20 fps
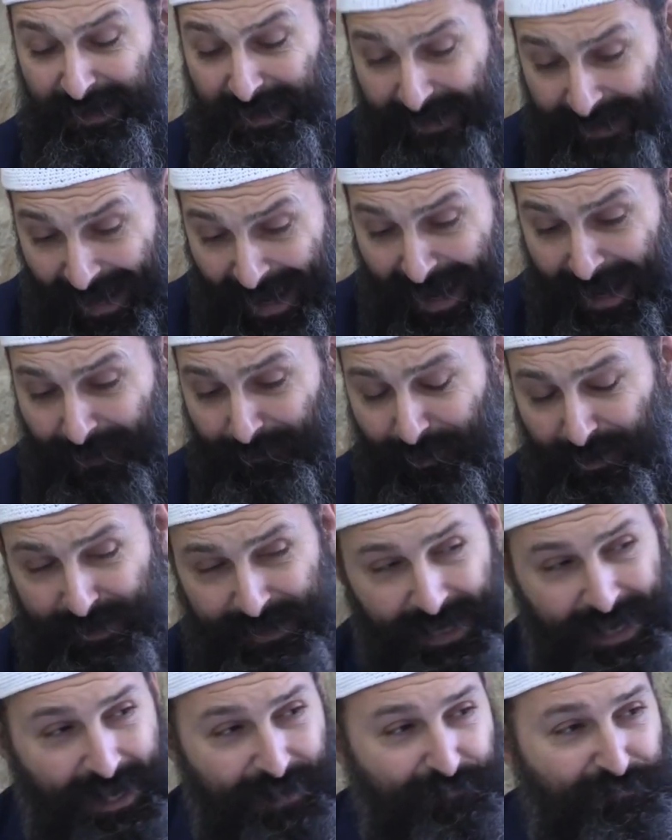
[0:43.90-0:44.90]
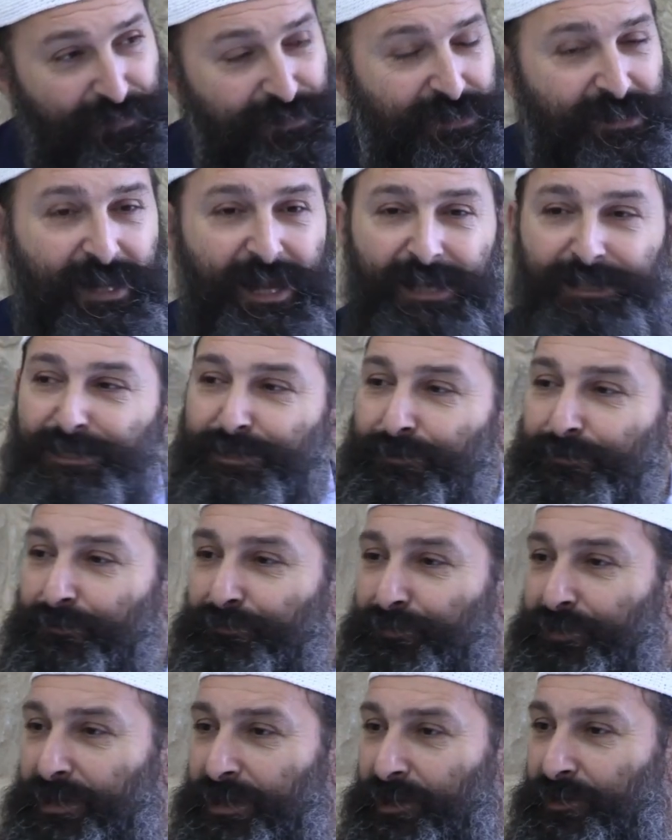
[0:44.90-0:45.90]
Now, okay, for the last
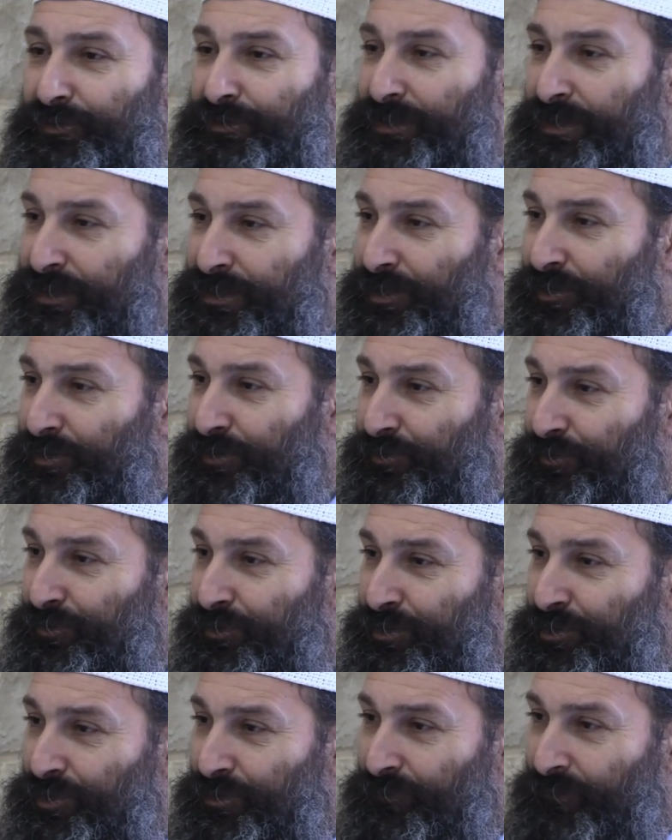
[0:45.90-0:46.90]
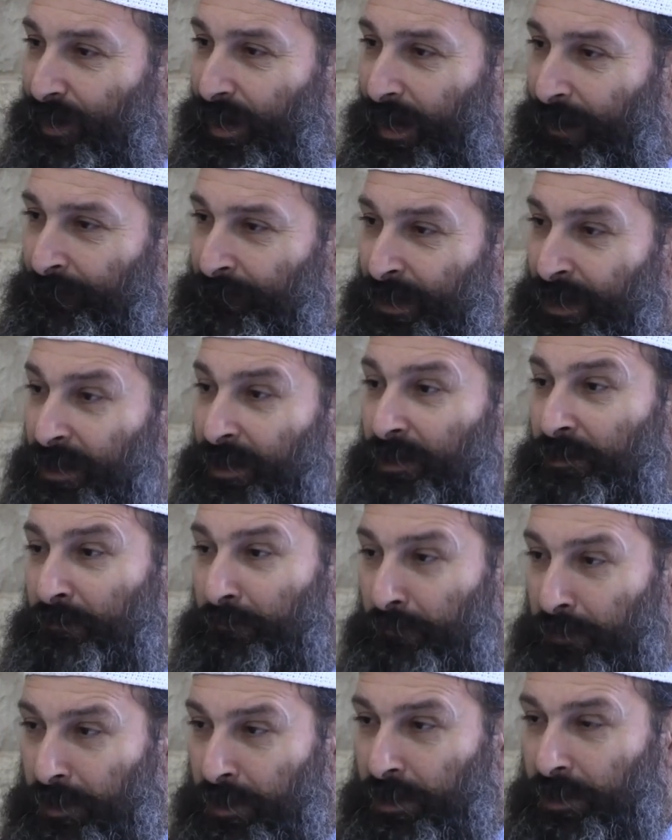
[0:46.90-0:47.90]
2-3 years I started doing teshuvah.
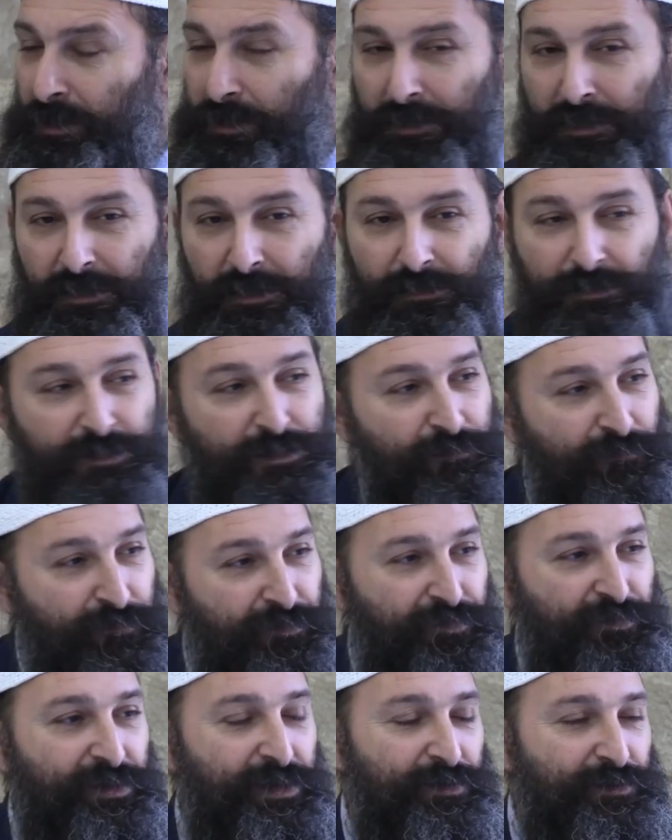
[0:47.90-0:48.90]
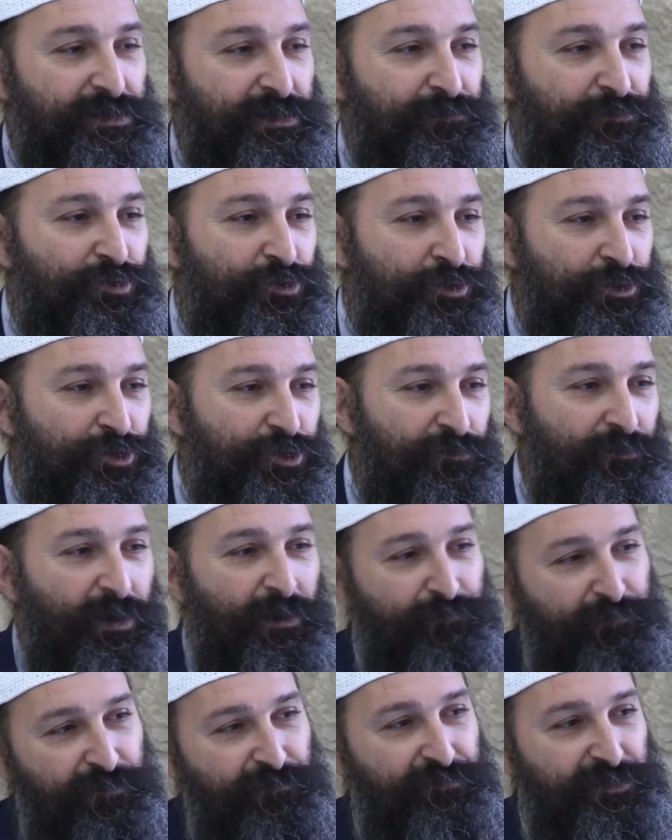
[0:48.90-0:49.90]
Big deal. So for 3 years I'm doing
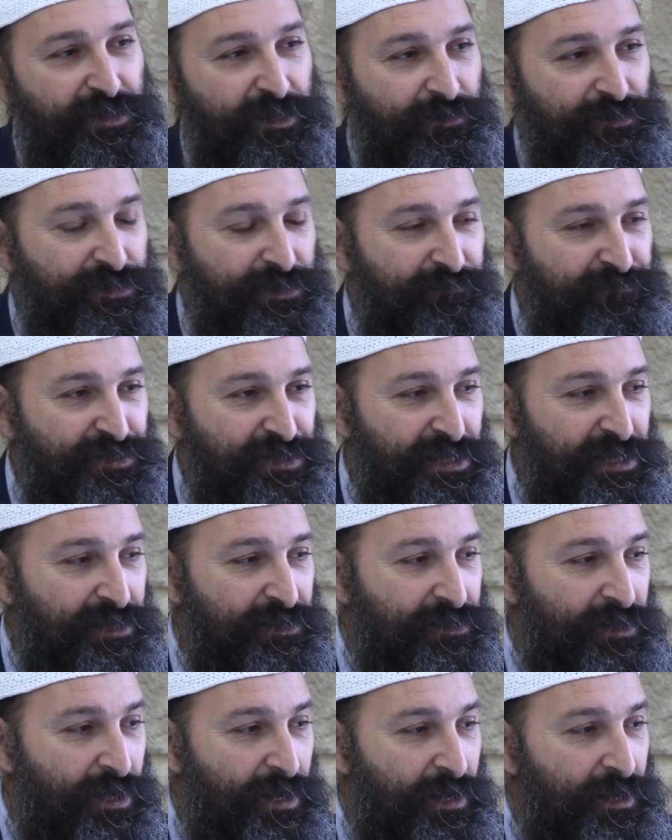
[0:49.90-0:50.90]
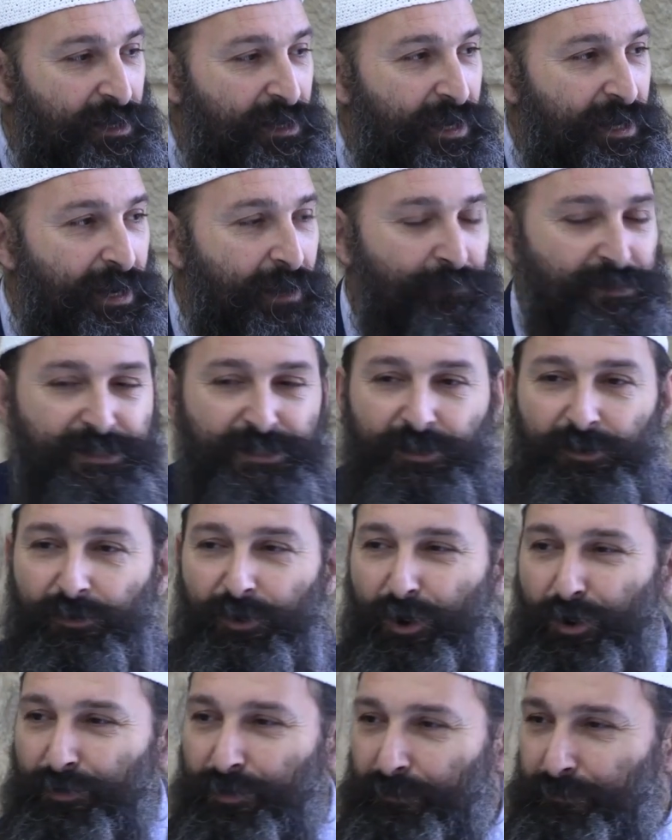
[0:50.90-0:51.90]
teshuvah, 50 years I've sinned. And I'm so
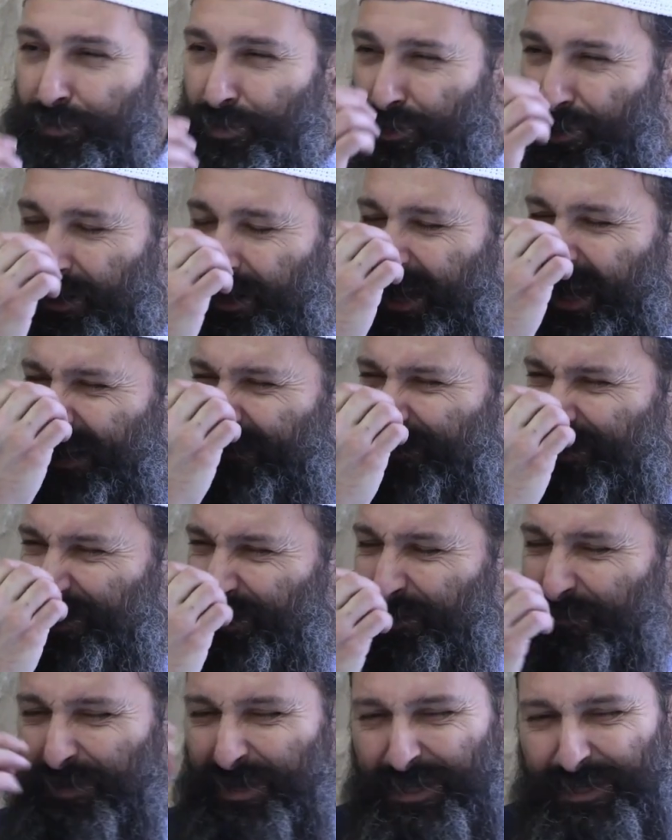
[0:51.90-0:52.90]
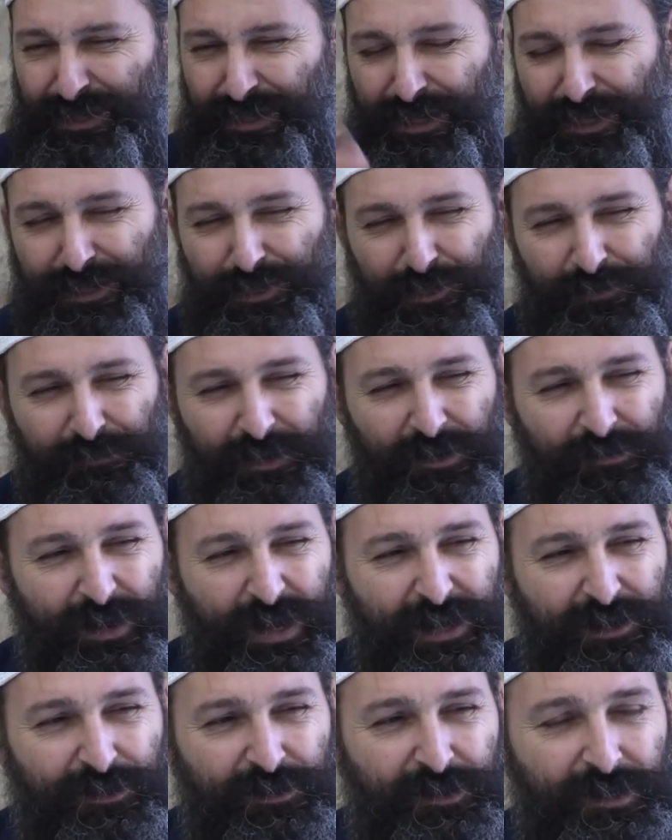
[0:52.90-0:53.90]
horrible and I have so many sins on my
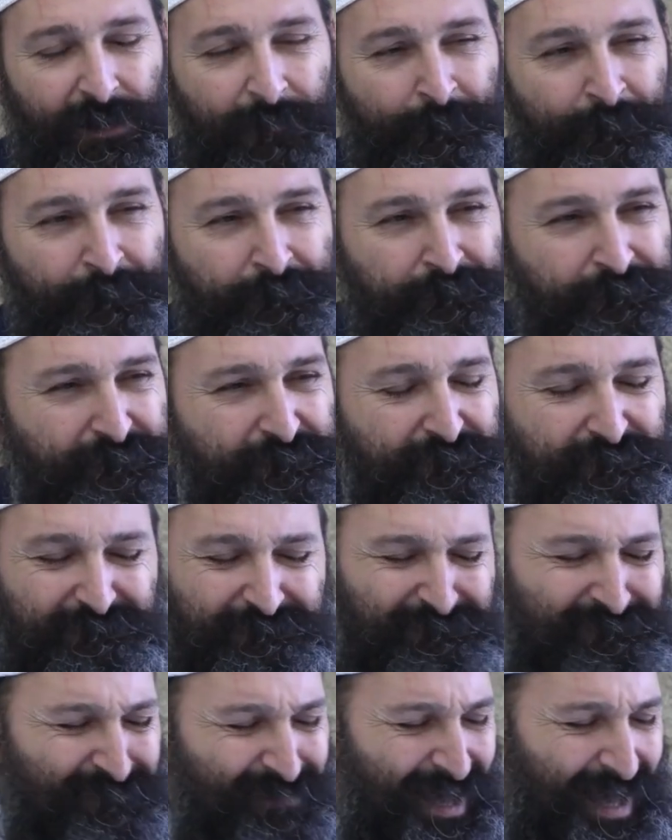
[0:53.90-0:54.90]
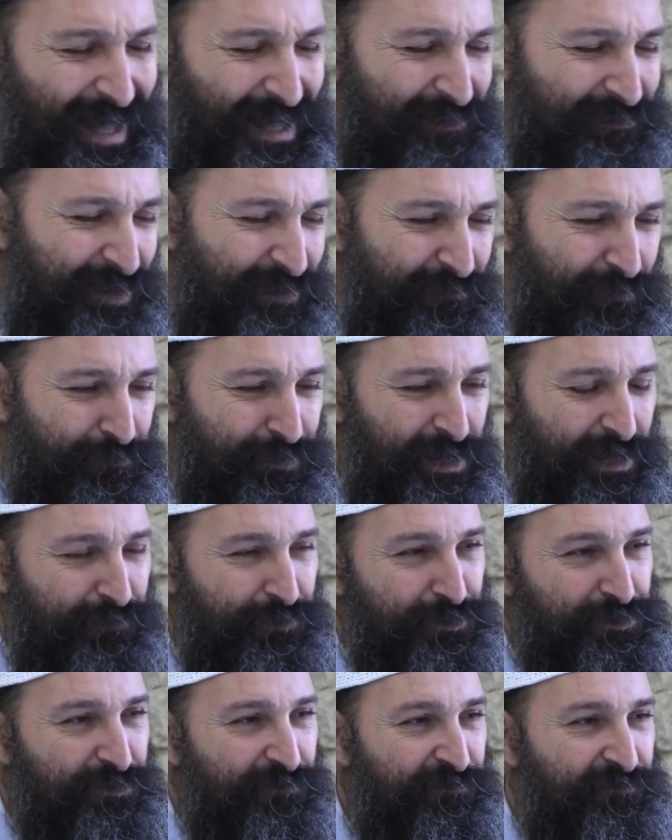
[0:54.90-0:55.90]
record. I'll never be
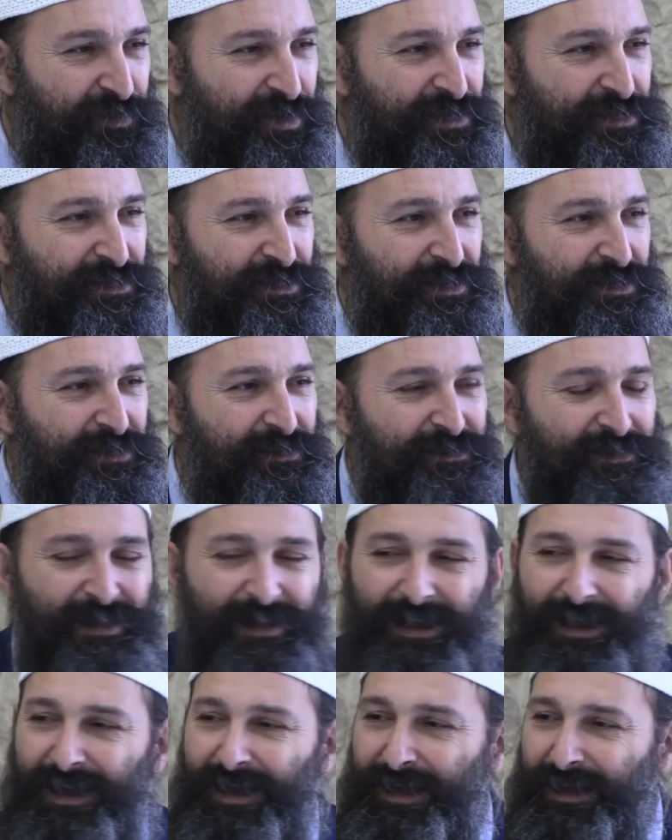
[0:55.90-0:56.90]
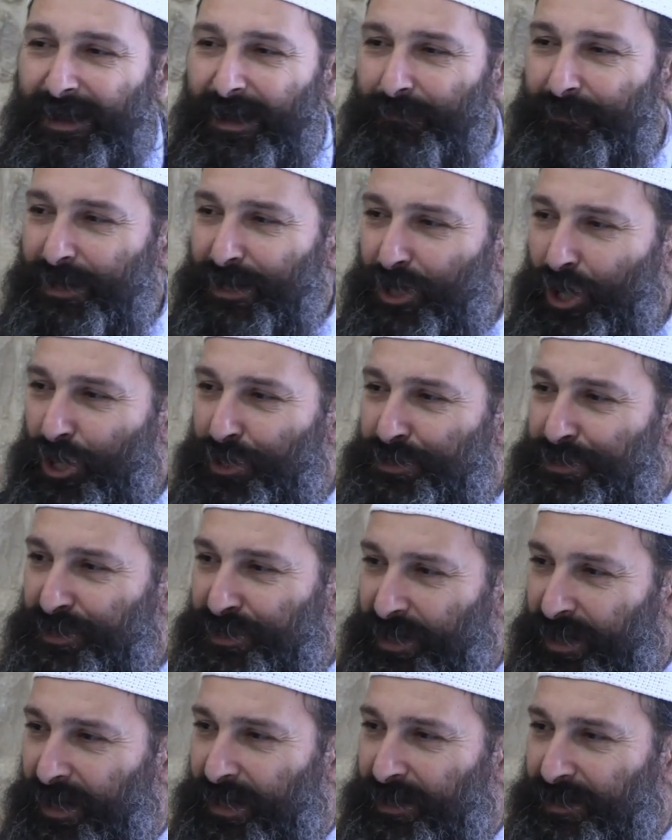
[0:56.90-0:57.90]
able to fix it. I'm a lost
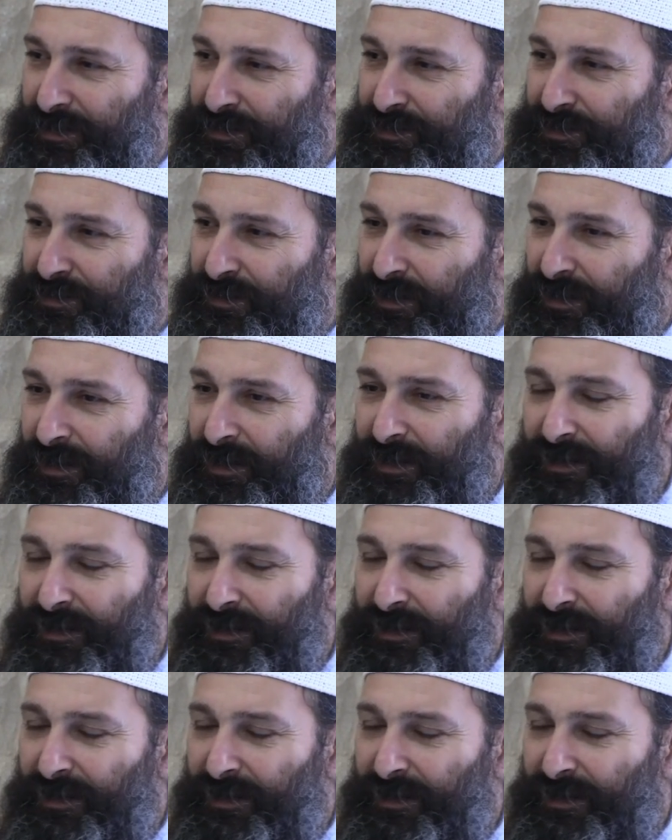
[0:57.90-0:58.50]
case.